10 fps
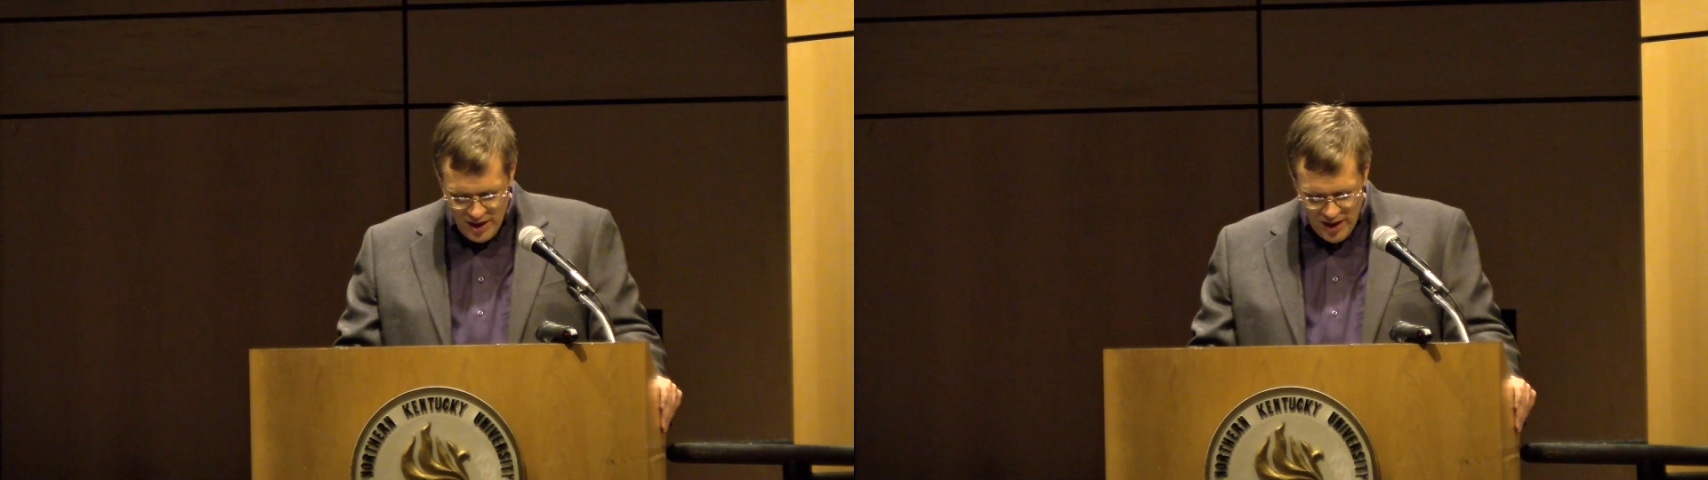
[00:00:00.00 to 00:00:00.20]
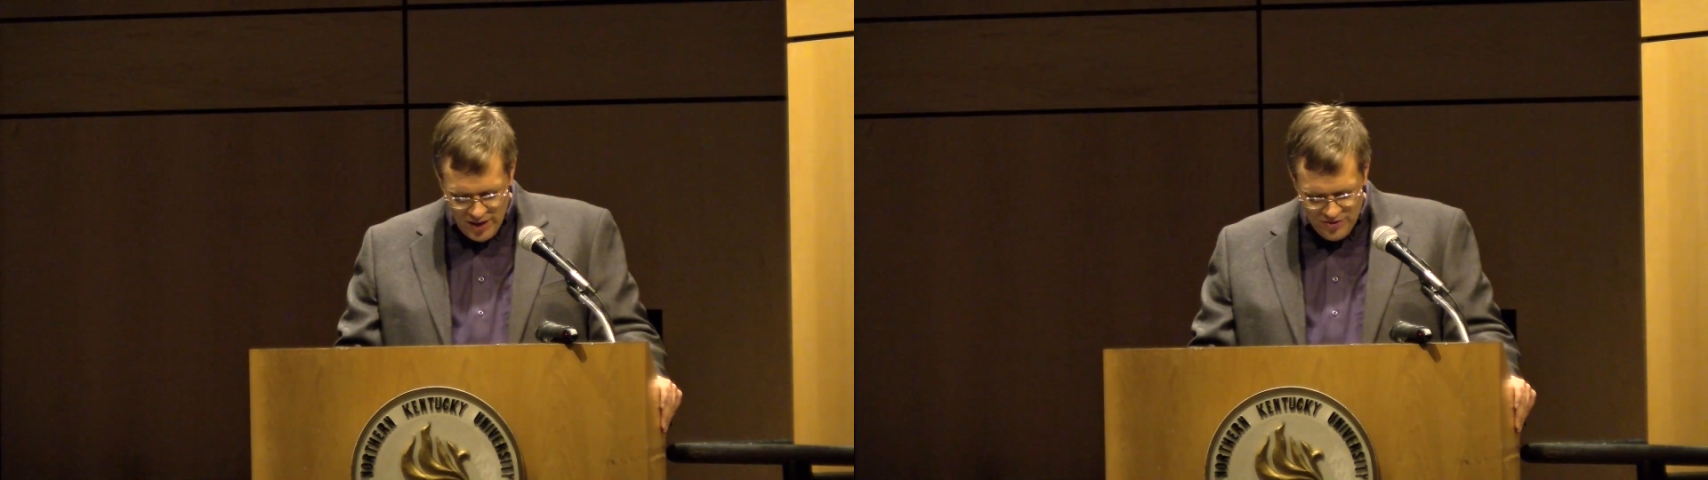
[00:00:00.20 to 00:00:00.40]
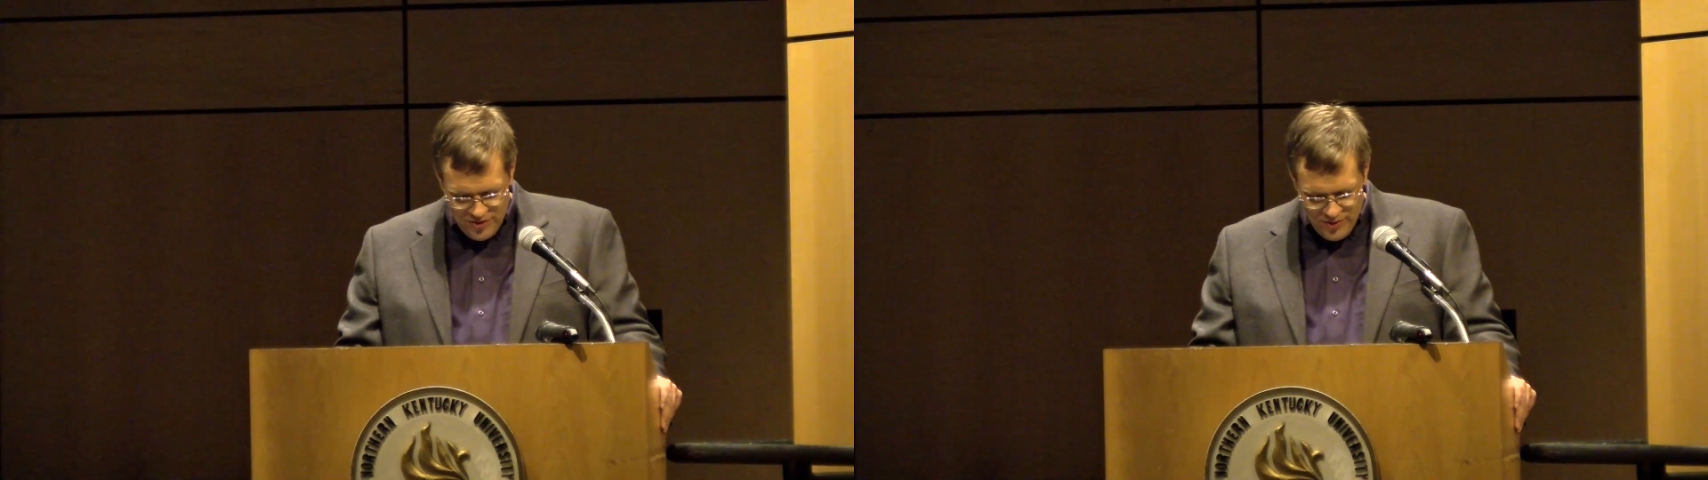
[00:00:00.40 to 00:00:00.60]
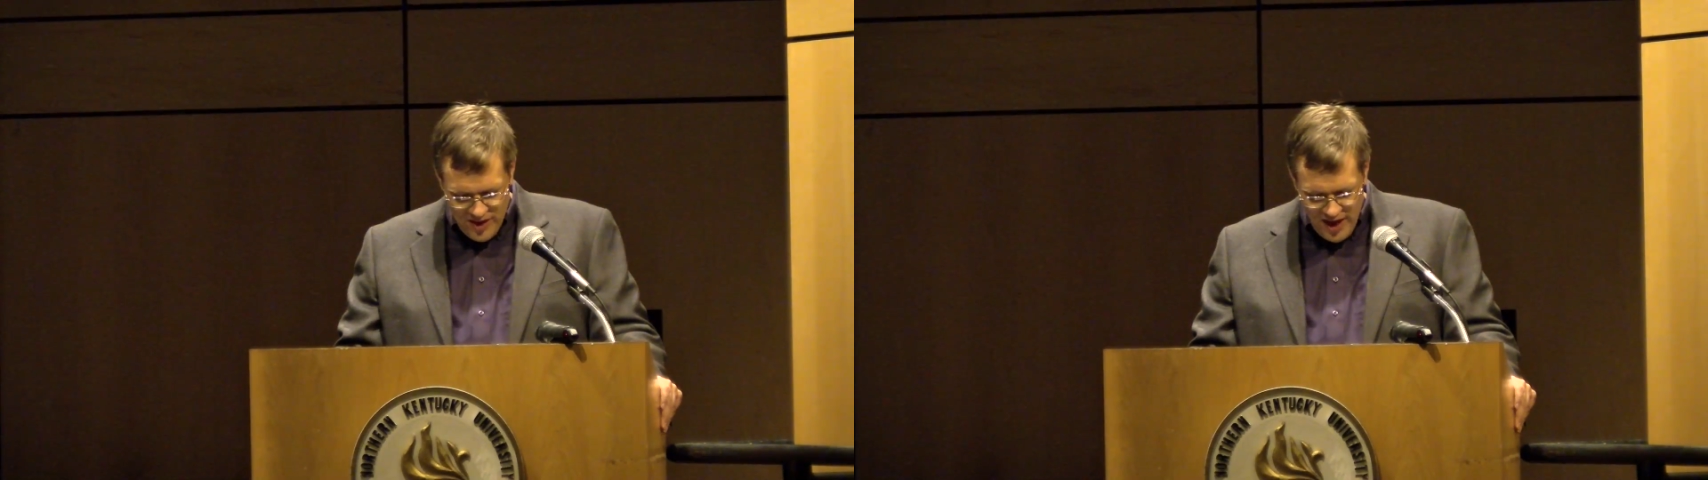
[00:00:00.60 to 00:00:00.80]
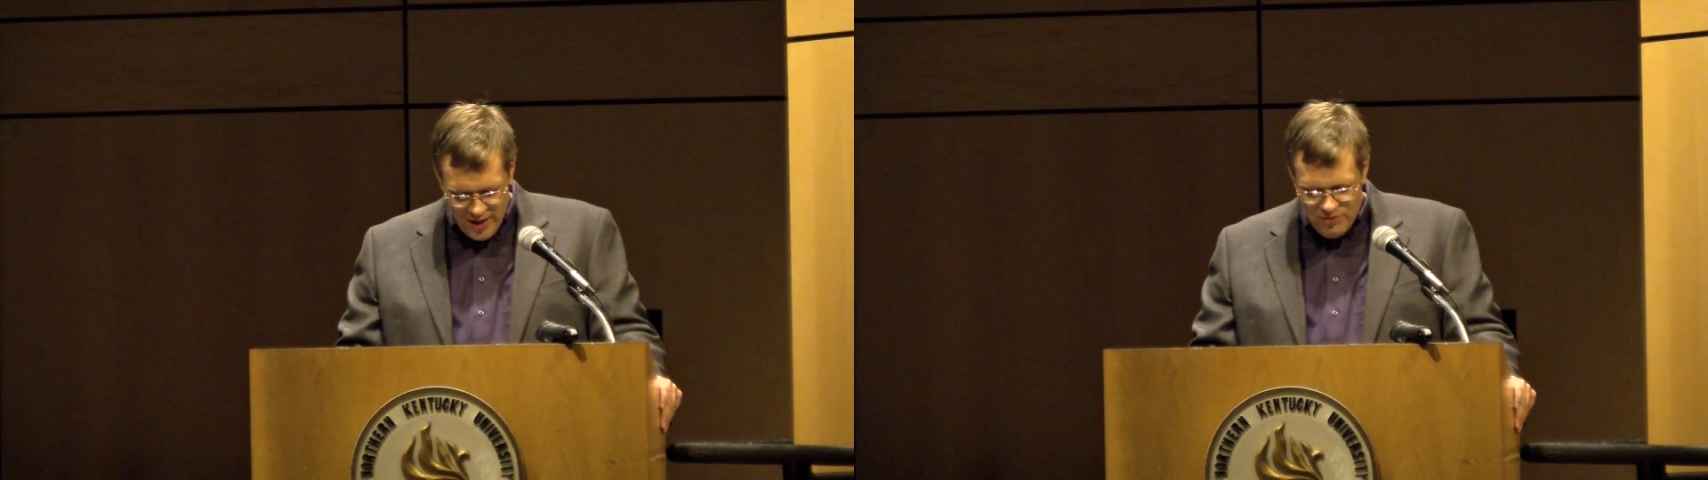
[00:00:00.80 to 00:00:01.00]
I also
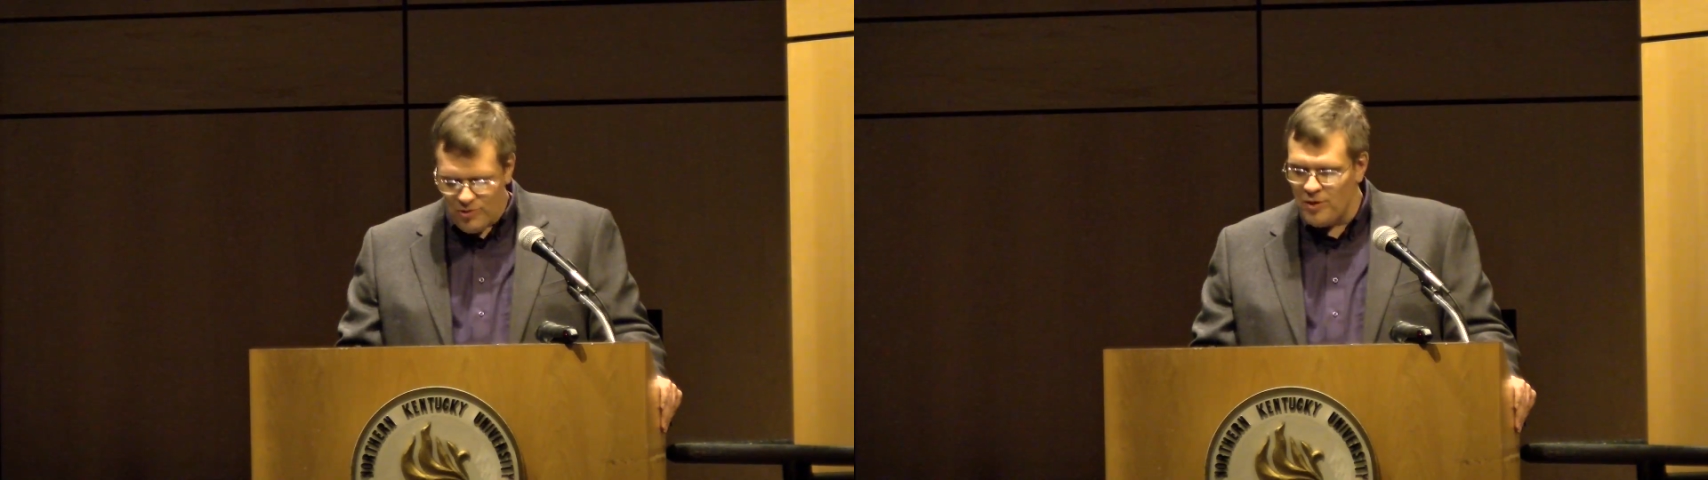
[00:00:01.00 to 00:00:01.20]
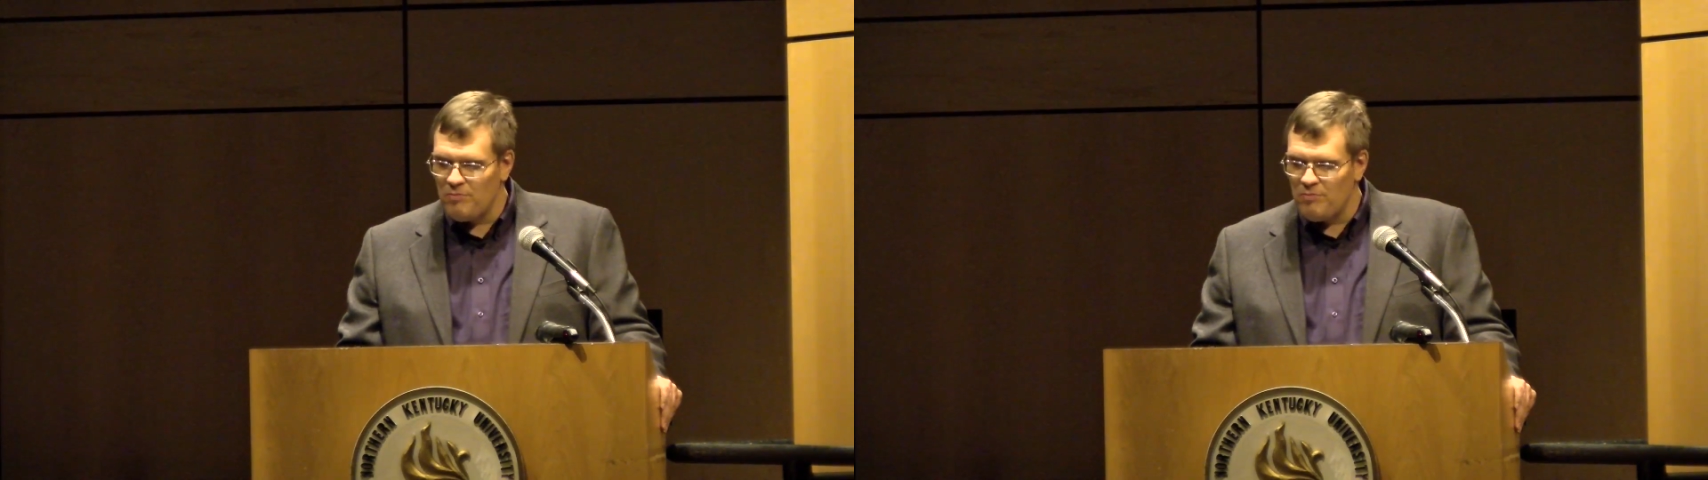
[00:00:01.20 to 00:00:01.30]
came to